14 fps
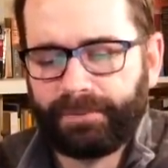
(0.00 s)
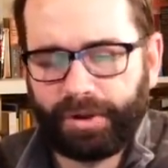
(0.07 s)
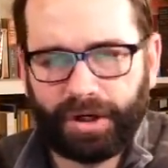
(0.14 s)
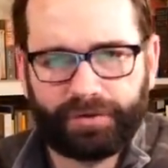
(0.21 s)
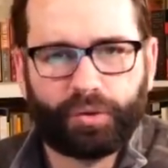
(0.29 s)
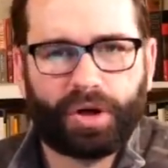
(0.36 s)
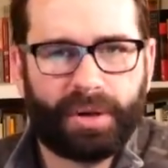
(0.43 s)
We don't
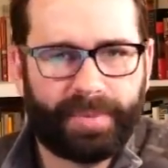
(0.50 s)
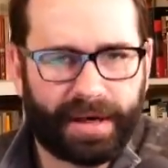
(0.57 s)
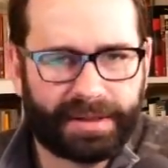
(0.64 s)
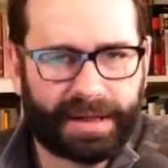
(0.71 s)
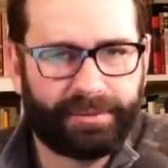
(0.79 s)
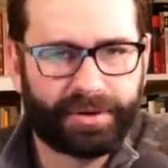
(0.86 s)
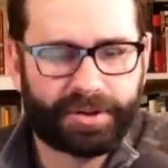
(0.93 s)
have to worry
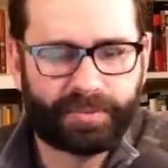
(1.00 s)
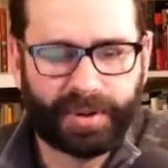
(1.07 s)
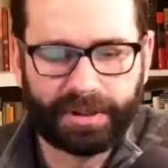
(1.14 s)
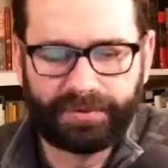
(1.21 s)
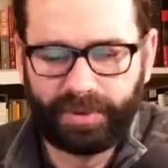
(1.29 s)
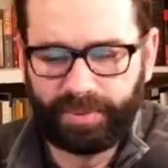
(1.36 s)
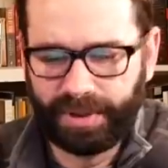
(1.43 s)
about that with
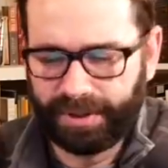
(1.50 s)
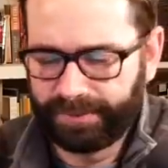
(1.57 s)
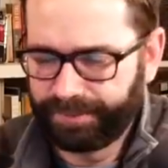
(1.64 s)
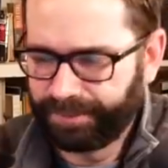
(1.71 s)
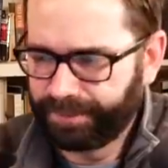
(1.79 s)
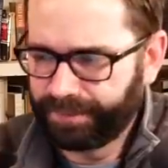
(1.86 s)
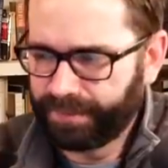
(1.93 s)
ExpressVPN.
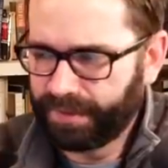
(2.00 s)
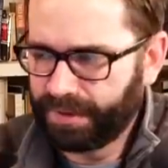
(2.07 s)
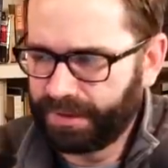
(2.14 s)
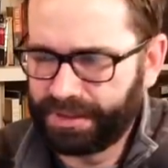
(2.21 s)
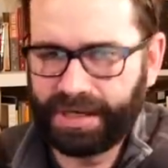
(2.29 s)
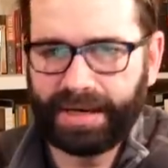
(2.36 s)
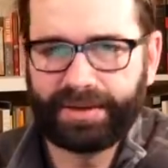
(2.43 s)

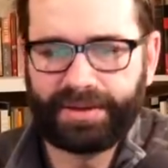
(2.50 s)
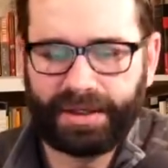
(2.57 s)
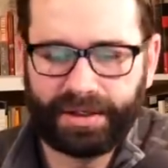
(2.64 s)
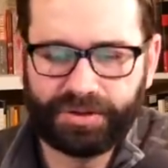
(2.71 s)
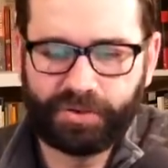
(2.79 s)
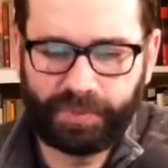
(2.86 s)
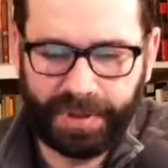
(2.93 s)
The second thing
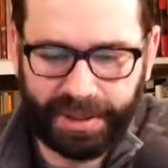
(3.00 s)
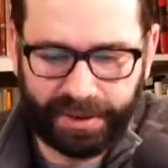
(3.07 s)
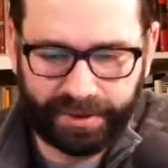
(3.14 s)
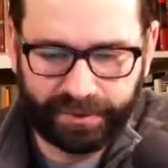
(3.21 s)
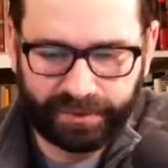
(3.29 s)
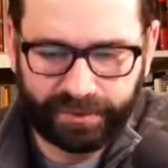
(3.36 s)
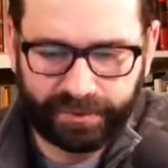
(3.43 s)
is
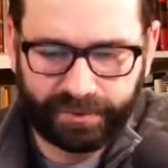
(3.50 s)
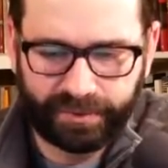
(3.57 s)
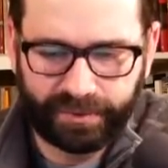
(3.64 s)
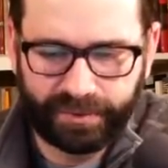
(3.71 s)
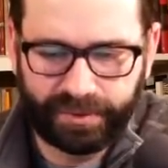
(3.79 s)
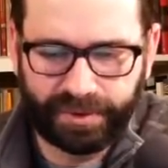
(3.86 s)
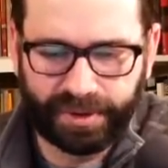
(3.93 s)
speed.
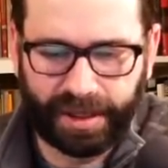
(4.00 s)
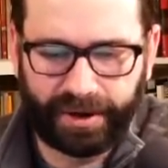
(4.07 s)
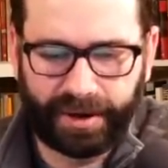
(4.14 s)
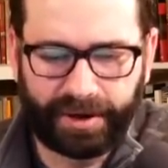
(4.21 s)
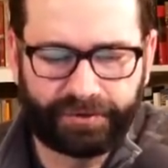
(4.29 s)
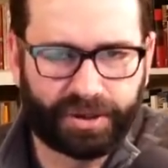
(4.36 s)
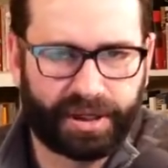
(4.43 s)
Now,
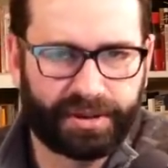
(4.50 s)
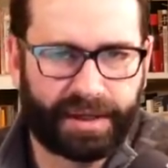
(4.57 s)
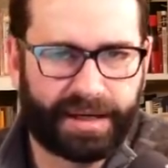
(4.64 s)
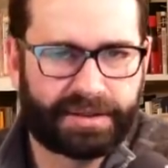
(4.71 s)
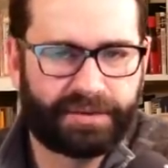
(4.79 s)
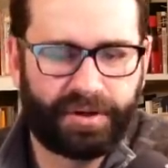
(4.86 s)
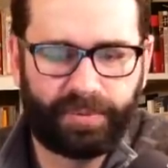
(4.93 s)
I've tried
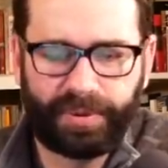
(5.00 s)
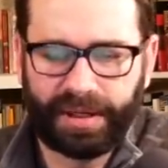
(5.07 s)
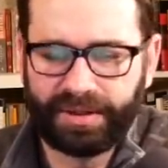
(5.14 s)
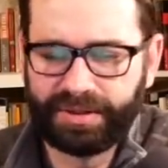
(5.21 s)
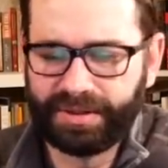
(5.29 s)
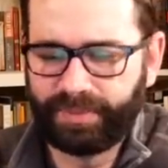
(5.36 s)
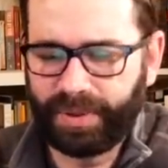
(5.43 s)
lots of
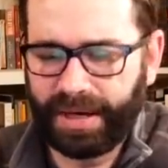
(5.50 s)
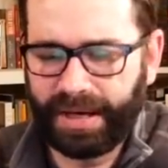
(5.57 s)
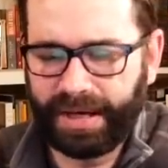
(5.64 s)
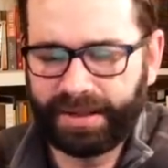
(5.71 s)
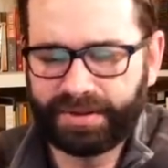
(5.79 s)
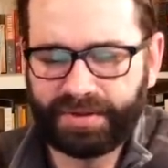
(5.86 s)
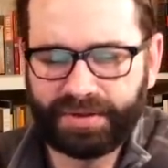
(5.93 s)
VPNs in the
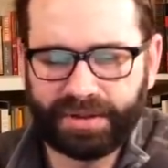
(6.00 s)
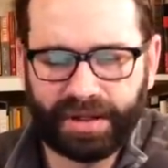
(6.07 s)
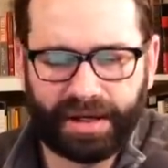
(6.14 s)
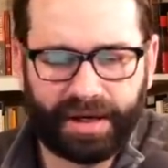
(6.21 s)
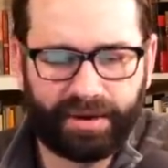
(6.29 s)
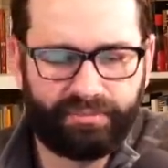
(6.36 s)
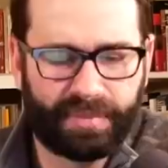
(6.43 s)
past.
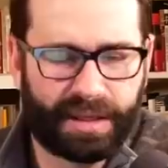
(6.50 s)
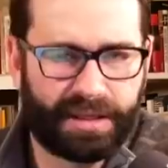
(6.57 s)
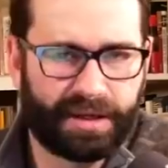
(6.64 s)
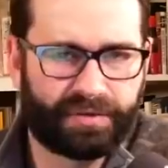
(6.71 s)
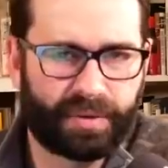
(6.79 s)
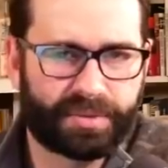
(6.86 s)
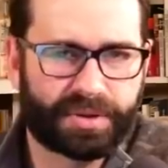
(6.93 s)
Um, many
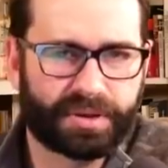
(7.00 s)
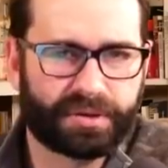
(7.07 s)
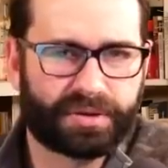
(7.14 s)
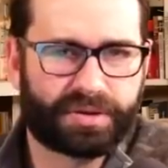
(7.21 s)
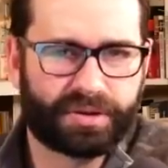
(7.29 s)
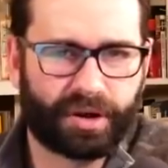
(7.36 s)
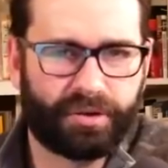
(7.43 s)
of them sl
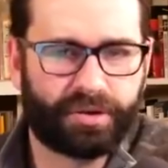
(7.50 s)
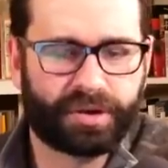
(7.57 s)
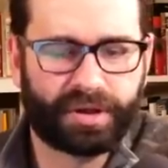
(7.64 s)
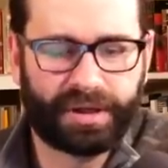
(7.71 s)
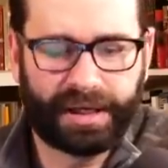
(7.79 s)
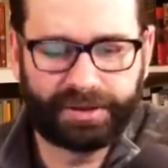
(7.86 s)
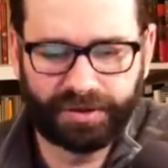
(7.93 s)
slow your
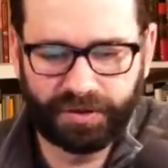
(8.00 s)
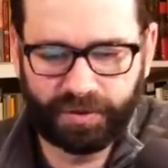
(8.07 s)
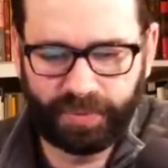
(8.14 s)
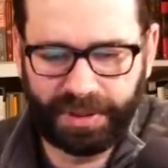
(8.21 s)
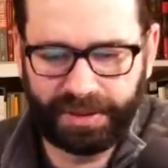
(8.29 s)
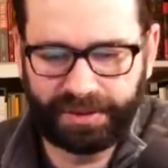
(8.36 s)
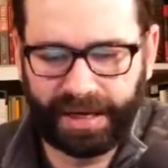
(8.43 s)
connection
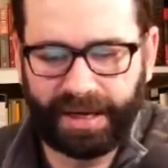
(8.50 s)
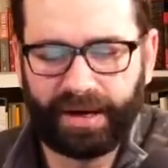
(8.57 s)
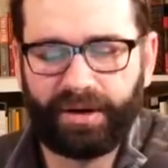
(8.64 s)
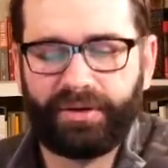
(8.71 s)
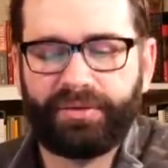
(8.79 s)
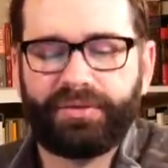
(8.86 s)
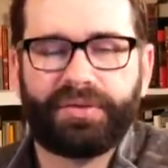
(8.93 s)
speed
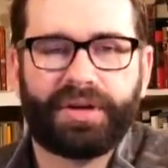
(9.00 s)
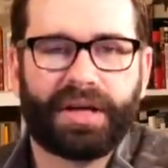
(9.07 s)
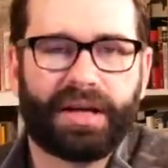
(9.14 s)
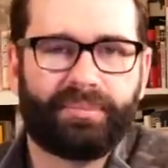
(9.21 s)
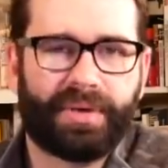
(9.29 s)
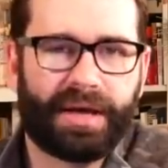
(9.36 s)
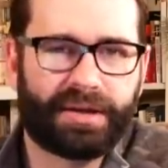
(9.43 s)
down
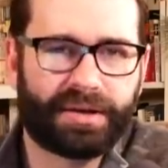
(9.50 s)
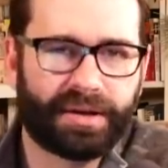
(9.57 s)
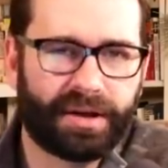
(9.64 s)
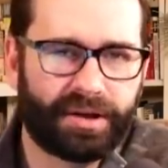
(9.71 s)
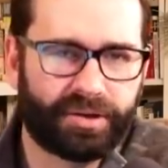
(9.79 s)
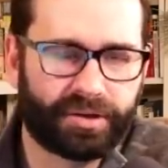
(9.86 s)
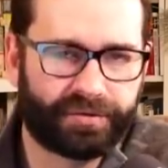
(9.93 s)
and make
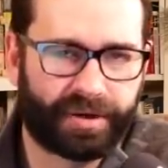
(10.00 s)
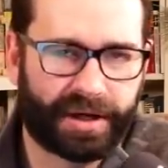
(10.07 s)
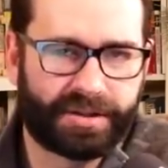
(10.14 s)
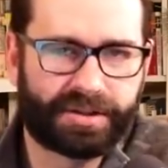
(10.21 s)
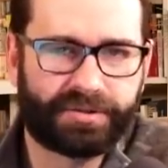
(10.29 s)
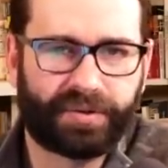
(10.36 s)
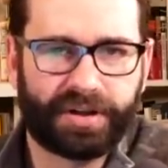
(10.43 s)
your
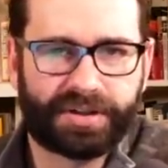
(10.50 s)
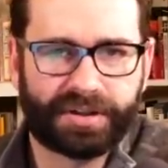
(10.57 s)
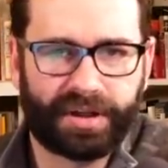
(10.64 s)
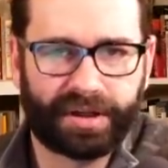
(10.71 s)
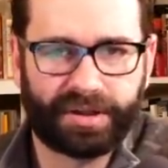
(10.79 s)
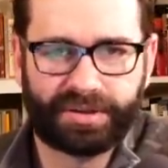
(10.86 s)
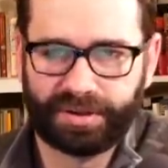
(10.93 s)
devices very
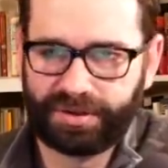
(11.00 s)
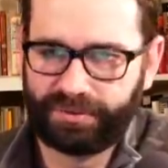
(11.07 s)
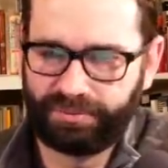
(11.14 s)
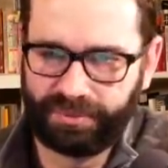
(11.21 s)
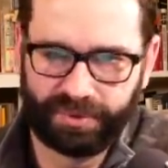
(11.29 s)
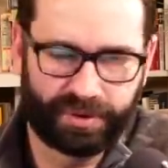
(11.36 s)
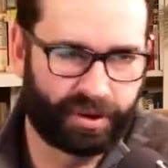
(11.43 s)
sluggish. That's
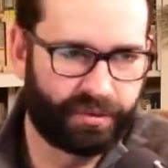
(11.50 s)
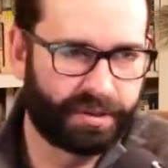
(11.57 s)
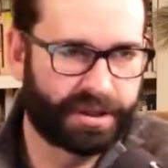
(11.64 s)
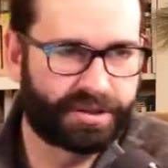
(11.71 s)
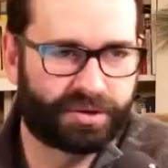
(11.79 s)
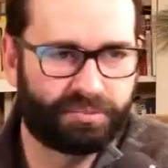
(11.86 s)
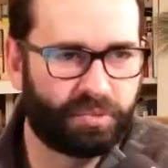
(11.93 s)

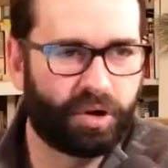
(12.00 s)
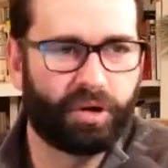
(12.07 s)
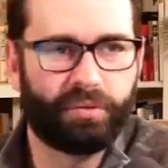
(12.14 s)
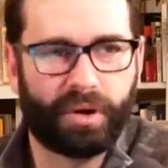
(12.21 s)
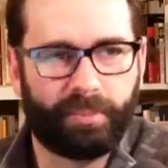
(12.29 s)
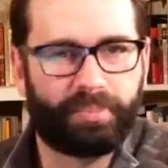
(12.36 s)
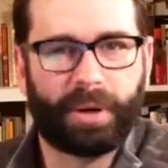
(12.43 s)
that's
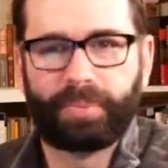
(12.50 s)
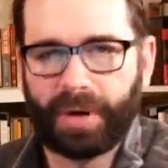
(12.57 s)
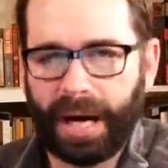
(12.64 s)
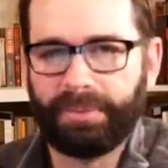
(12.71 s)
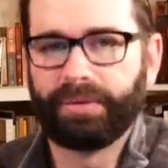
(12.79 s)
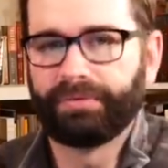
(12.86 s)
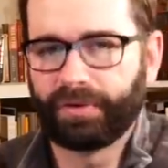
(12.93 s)
a, a
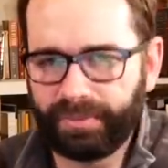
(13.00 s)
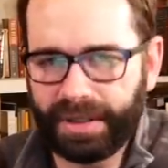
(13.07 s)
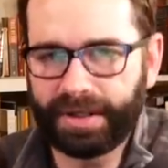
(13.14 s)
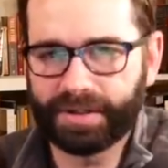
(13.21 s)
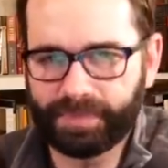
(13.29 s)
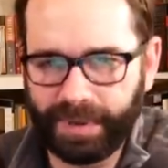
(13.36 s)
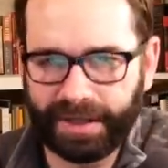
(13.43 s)
problem for
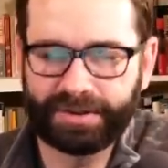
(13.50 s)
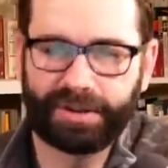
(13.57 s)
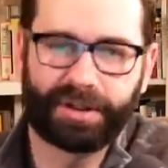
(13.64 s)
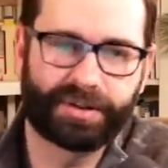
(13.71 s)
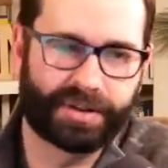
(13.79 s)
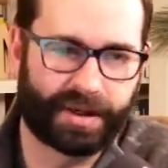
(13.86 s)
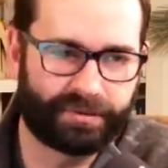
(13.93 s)
me, especially
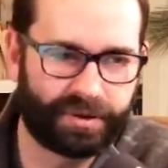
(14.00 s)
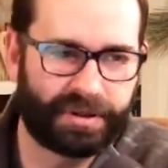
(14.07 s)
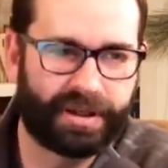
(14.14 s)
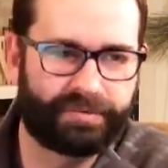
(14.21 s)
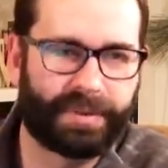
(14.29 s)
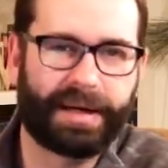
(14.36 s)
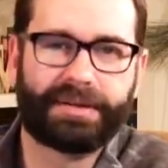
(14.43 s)
because I
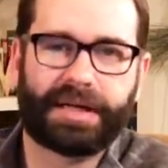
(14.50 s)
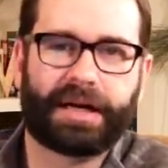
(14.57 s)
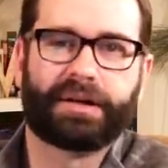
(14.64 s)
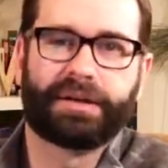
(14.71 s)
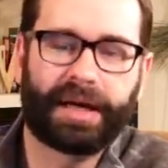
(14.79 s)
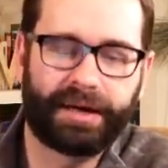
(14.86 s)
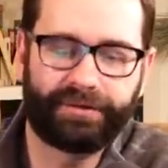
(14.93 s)
live my
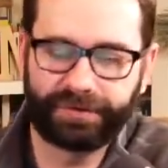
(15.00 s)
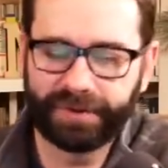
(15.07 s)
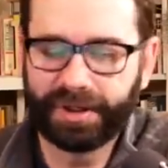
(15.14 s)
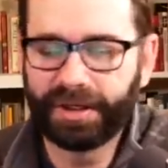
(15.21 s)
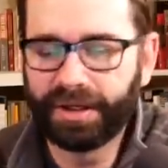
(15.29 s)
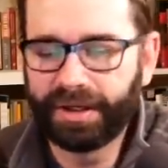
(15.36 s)
entire life